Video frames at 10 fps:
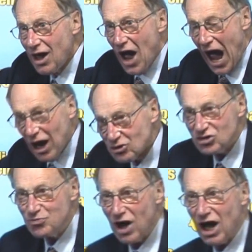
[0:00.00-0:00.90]
Houses
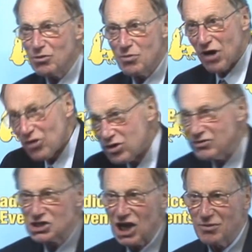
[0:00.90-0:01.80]
of Parliament by the River
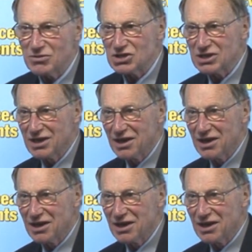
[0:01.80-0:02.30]
Thames.